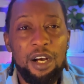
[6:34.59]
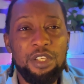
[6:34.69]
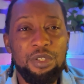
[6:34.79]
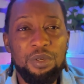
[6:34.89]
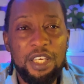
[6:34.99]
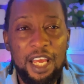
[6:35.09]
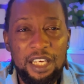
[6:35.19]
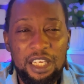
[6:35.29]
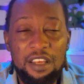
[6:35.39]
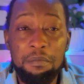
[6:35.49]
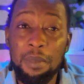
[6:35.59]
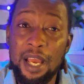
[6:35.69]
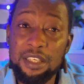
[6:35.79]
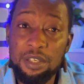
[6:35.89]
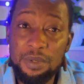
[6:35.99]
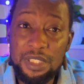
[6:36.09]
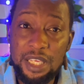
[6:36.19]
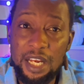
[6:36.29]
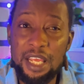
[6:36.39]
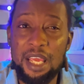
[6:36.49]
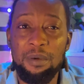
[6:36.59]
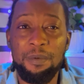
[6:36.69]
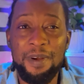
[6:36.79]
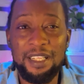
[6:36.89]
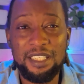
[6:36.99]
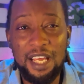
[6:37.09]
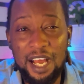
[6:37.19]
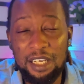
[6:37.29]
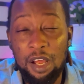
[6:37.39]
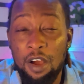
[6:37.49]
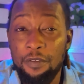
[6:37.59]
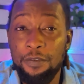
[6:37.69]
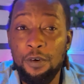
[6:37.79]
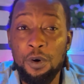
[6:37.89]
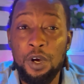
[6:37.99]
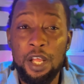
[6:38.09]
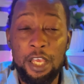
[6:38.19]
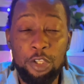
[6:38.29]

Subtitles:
you can give Myles Lewis Kelly a red card for a